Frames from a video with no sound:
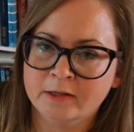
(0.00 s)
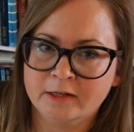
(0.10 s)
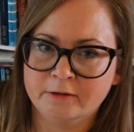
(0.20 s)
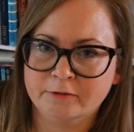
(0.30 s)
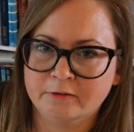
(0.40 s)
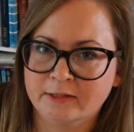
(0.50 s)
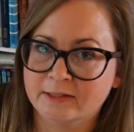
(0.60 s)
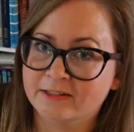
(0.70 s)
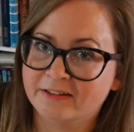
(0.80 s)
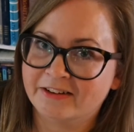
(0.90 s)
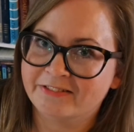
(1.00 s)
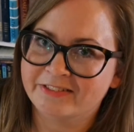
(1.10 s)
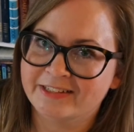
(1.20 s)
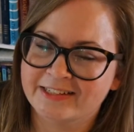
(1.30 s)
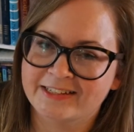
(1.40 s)
Another thing that I
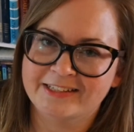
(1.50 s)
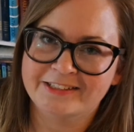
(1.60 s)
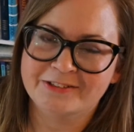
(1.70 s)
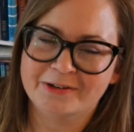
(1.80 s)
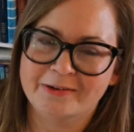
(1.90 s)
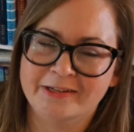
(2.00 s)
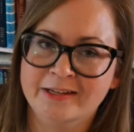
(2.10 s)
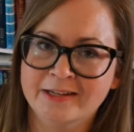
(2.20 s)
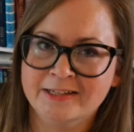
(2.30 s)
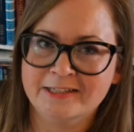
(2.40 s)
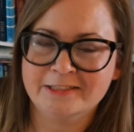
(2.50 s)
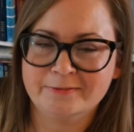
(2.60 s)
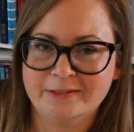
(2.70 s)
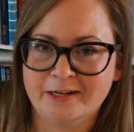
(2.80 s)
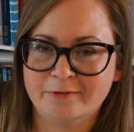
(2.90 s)
really enjoy is
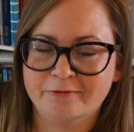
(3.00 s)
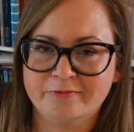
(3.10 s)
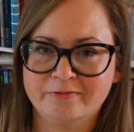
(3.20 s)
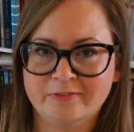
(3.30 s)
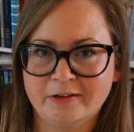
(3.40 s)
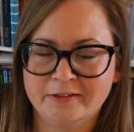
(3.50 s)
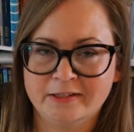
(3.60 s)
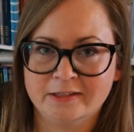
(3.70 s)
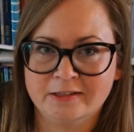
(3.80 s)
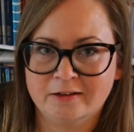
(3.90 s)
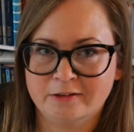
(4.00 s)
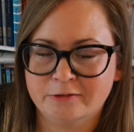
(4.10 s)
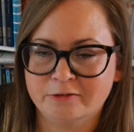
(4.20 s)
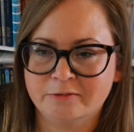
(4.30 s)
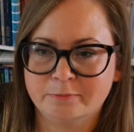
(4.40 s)
when I'm finding a
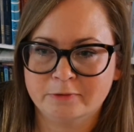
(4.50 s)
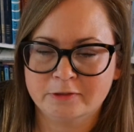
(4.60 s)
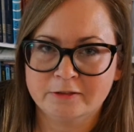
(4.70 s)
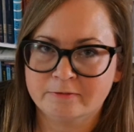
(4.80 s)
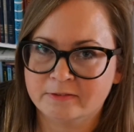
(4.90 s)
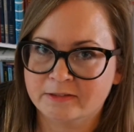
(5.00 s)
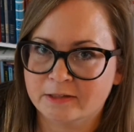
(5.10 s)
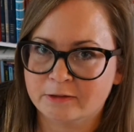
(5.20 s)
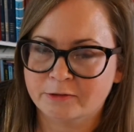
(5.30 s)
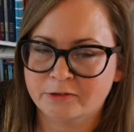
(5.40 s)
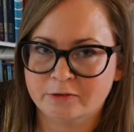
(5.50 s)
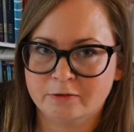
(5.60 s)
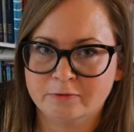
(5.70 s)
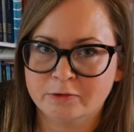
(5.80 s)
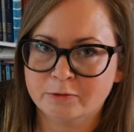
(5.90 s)
used book with a lot
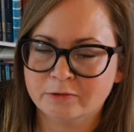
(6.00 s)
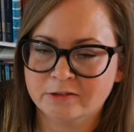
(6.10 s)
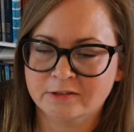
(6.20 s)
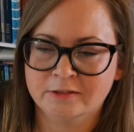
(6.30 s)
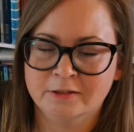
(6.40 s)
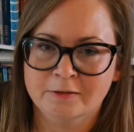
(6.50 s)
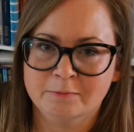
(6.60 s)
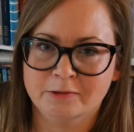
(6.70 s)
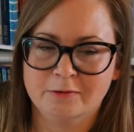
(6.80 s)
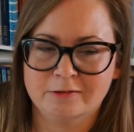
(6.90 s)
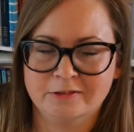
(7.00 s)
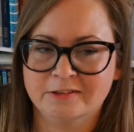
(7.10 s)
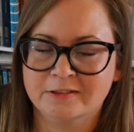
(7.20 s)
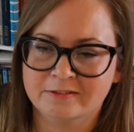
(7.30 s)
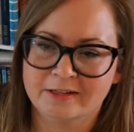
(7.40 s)
of notes,
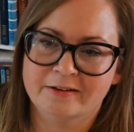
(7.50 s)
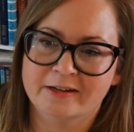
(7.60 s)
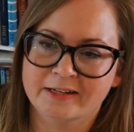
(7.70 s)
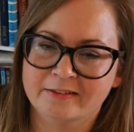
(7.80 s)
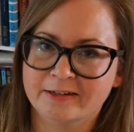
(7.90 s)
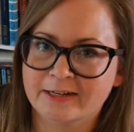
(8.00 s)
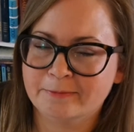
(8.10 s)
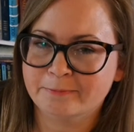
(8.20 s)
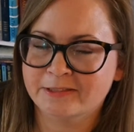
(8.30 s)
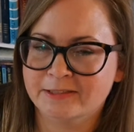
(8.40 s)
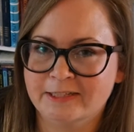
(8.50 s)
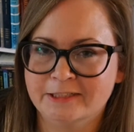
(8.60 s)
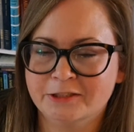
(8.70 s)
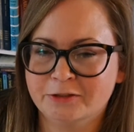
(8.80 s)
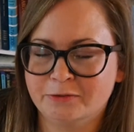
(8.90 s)
because then I get a glimpse
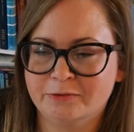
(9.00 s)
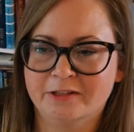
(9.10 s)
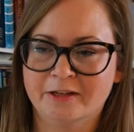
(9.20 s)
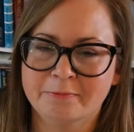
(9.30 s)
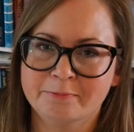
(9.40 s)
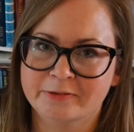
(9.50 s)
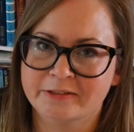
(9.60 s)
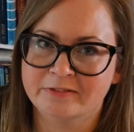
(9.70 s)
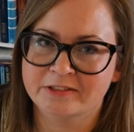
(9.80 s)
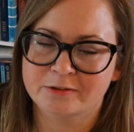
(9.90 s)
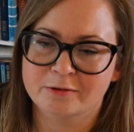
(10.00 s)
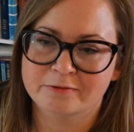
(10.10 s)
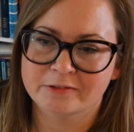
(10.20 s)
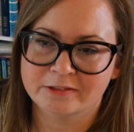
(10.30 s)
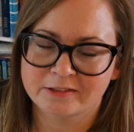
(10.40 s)
into the previous
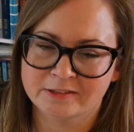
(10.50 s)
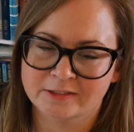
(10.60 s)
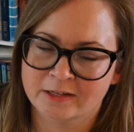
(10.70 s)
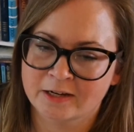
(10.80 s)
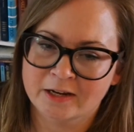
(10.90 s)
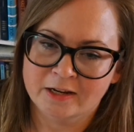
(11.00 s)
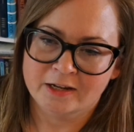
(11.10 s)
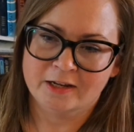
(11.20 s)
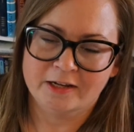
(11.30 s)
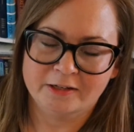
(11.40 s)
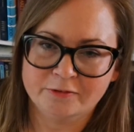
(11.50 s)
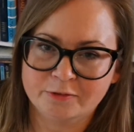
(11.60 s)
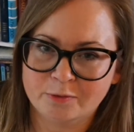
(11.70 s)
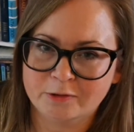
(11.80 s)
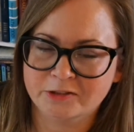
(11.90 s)
owner's
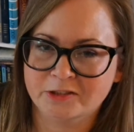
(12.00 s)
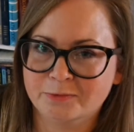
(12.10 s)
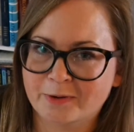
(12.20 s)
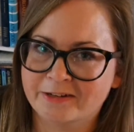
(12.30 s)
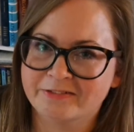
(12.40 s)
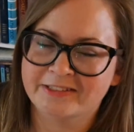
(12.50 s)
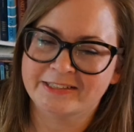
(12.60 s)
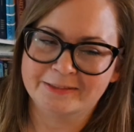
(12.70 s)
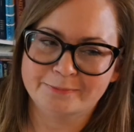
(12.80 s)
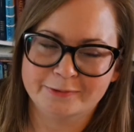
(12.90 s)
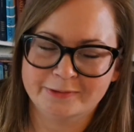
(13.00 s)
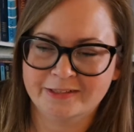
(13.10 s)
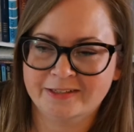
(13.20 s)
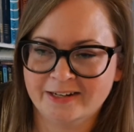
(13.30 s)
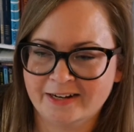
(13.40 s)
thoughts while reading the book,
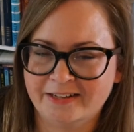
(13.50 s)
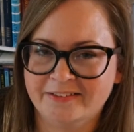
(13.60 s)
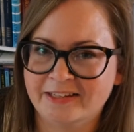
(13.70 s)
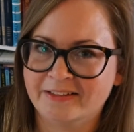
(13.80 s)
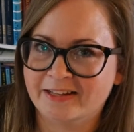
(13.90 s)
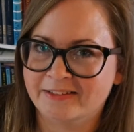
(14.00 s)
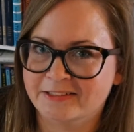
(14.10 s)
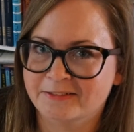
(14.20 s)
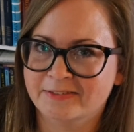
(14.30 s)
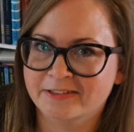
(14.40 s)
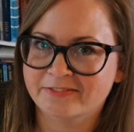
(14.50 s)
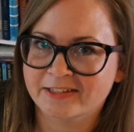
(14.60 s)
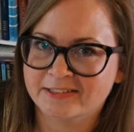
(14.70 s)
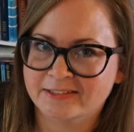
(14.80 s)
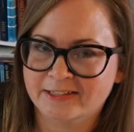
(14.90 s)
and I think that is very
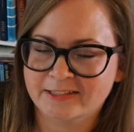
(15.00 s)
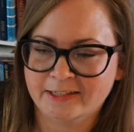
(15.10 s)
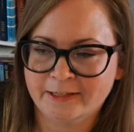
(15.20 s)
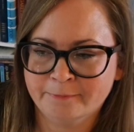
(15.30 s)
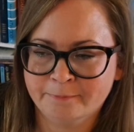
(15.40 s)
fascinating.